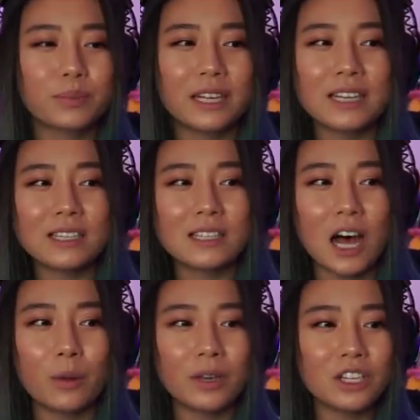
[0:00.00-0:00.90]
Please
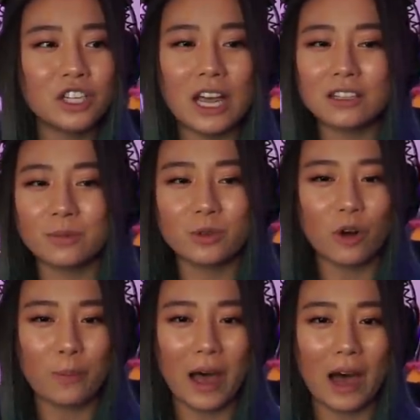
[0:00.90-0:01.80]
tell me she has some sort
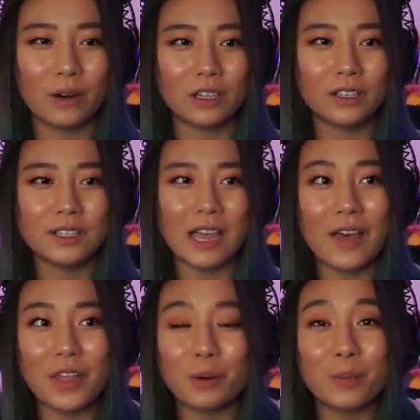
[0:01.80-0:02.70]
of powers
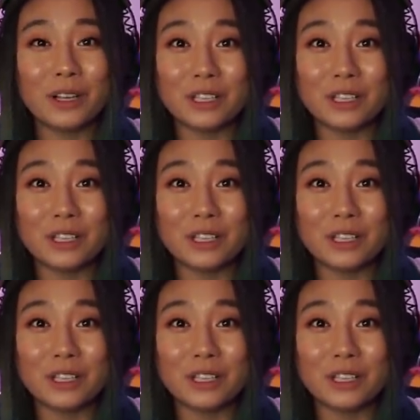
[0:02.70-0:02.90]
and they were being